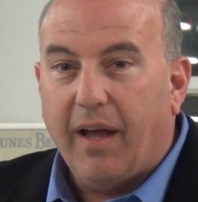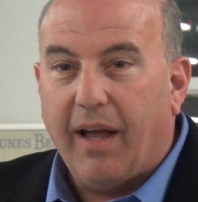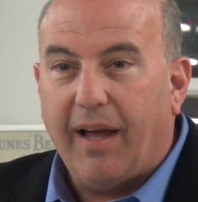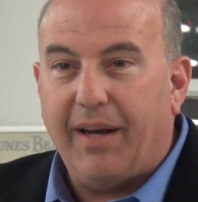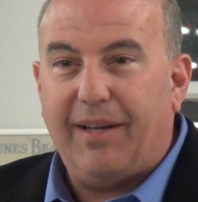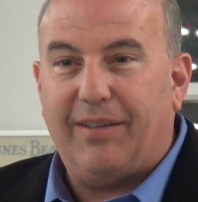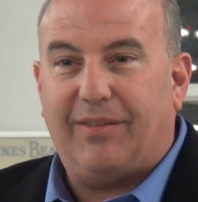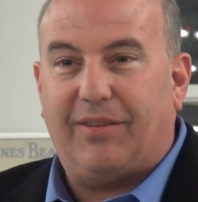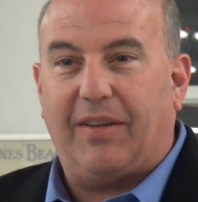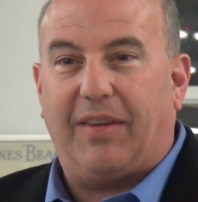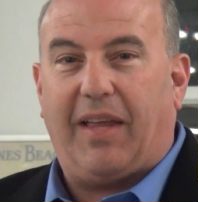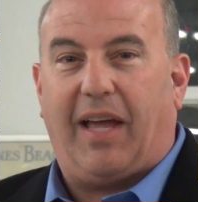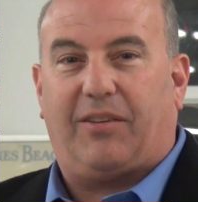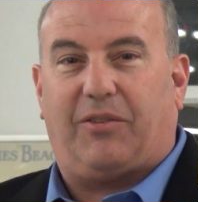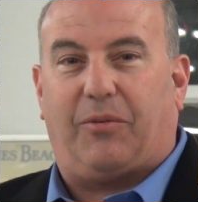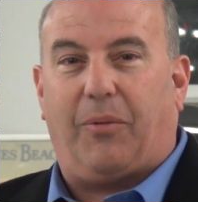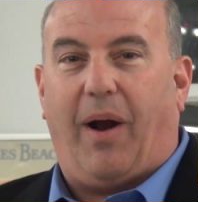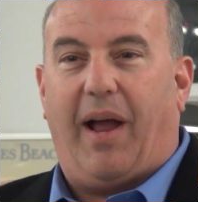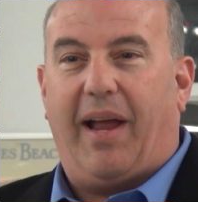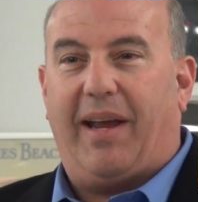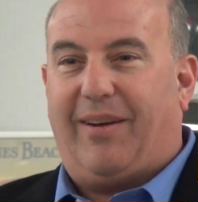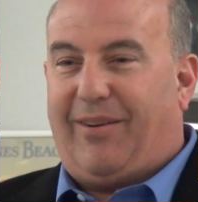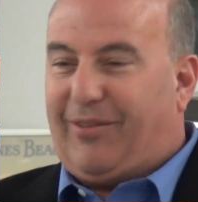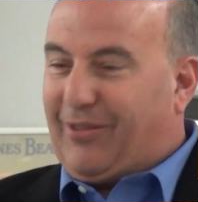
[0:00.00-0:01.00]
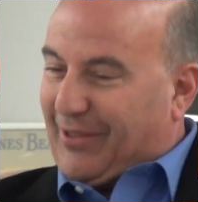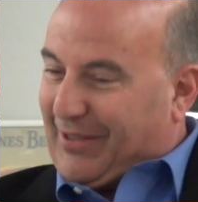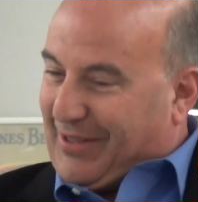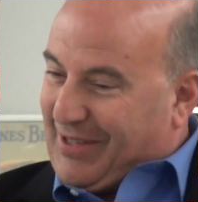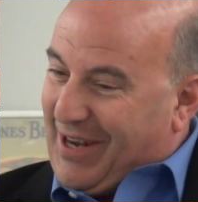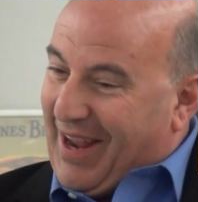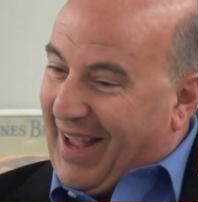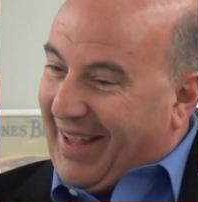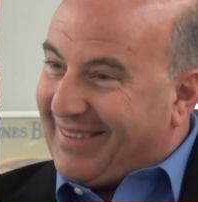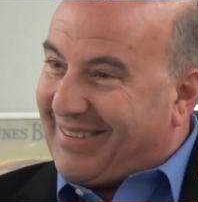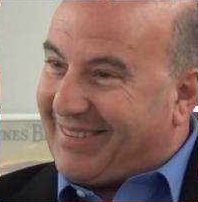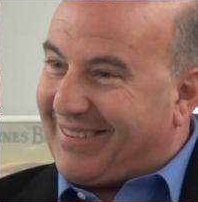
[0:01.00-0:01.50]
And he said, that's right. And I was like,
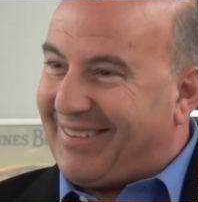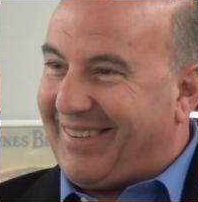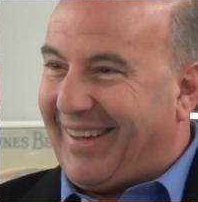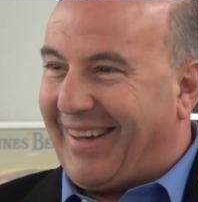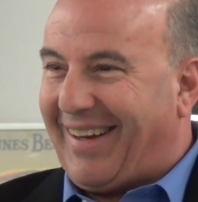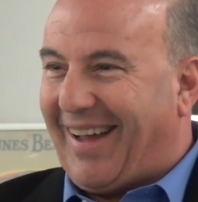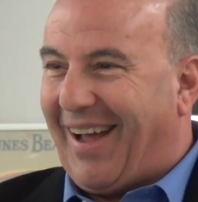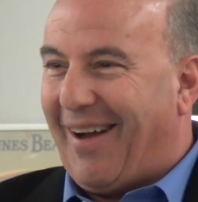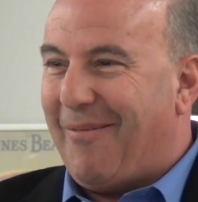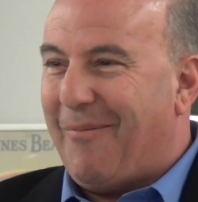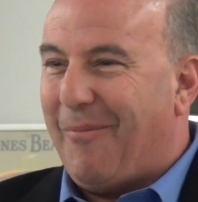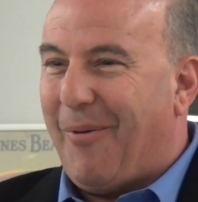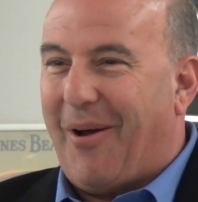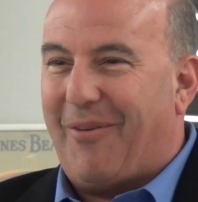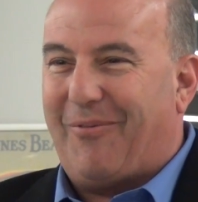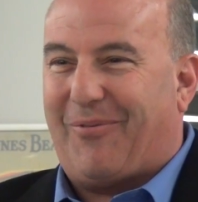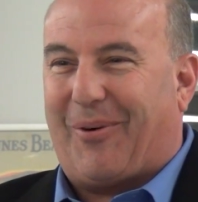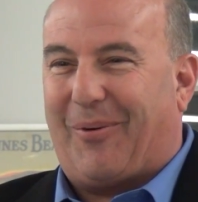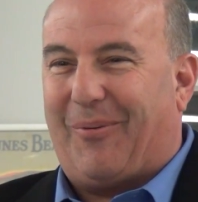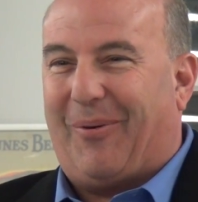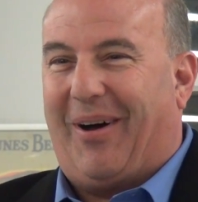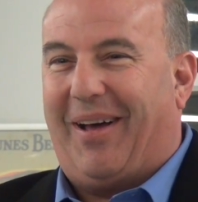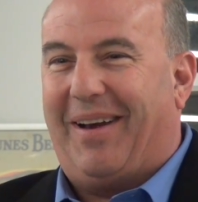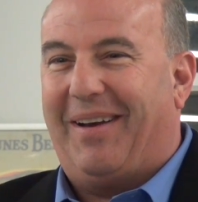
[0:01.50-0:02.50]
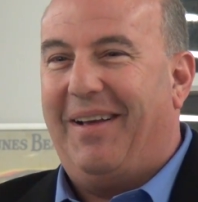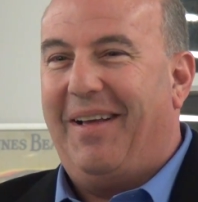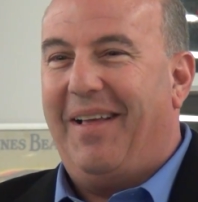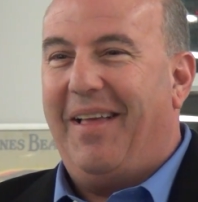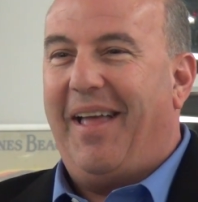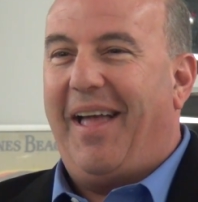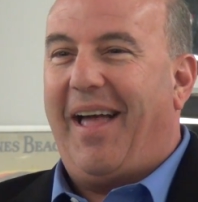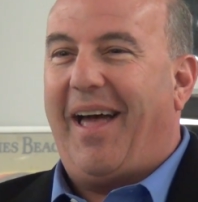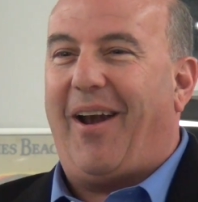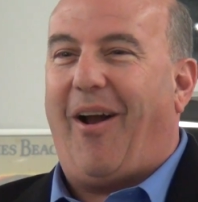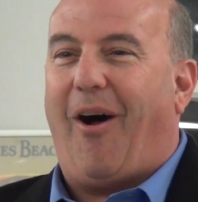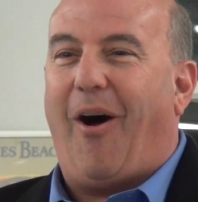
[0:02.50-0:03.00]
yes, I got 1 for 1.
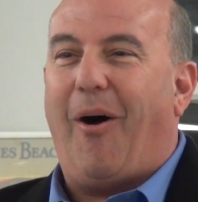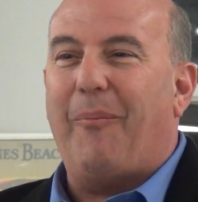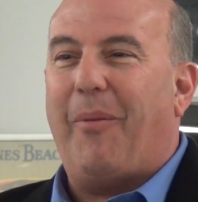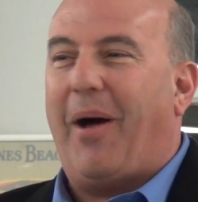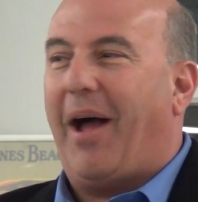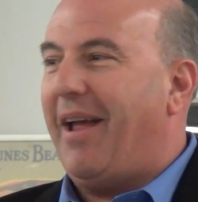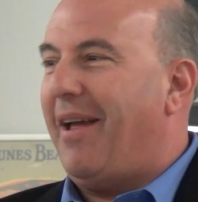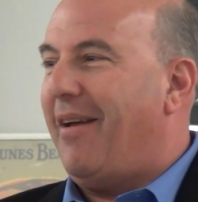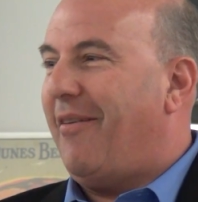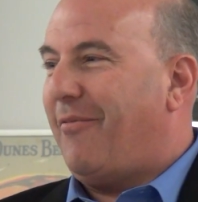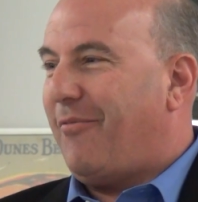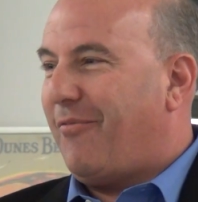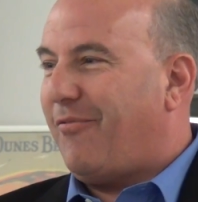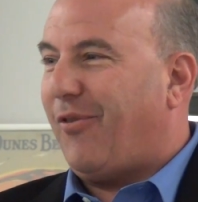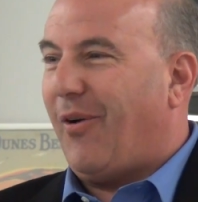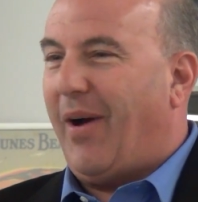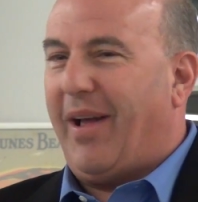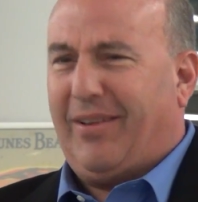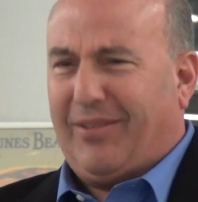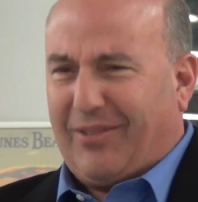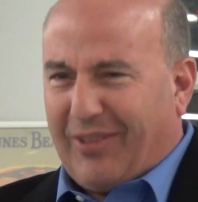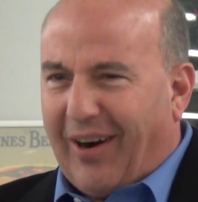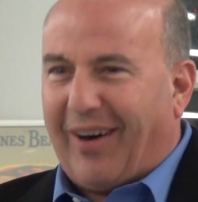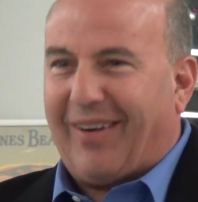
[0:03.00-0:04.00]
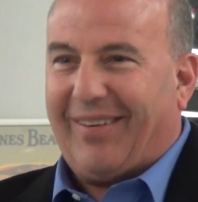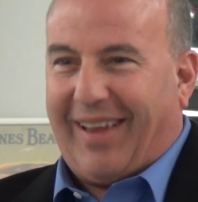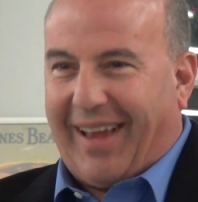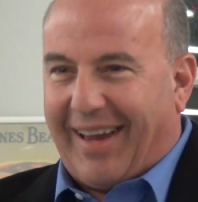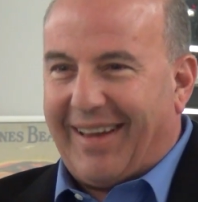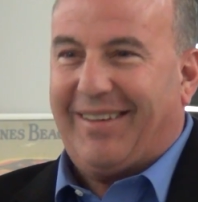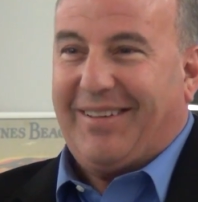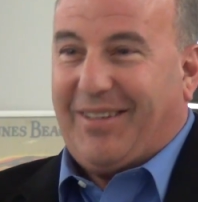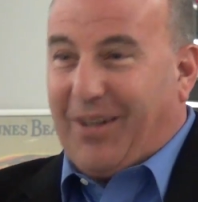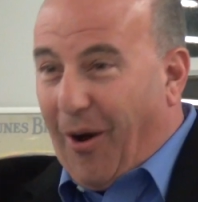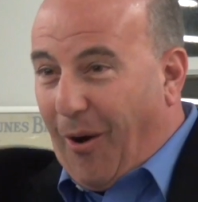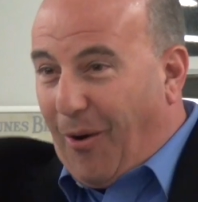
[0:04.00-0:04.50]
And all my friends are
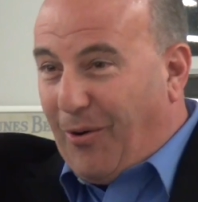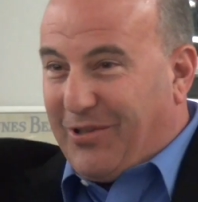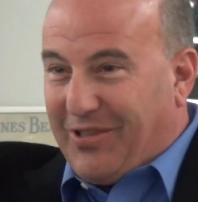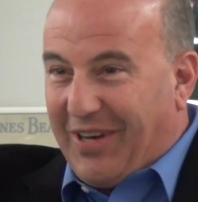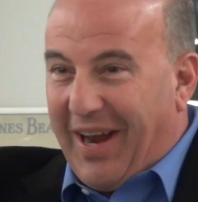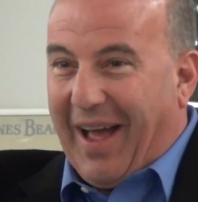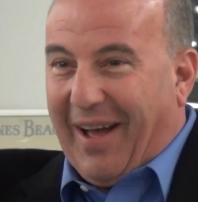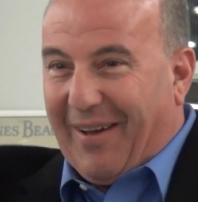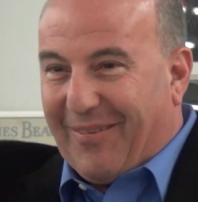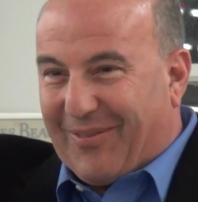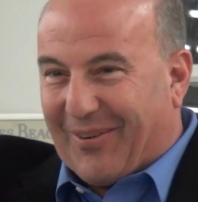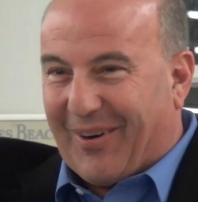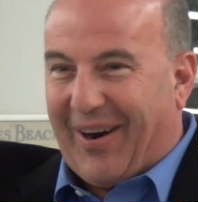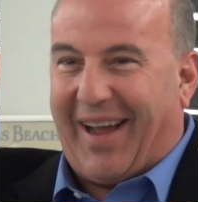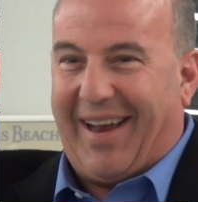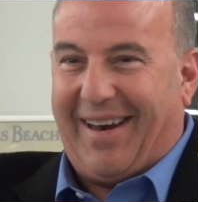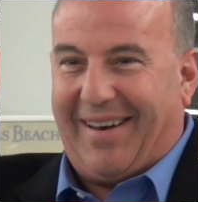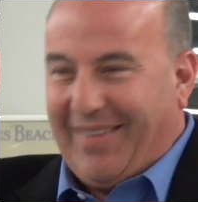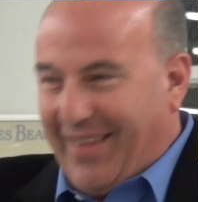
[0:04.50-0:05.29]
like, go Jeff, right?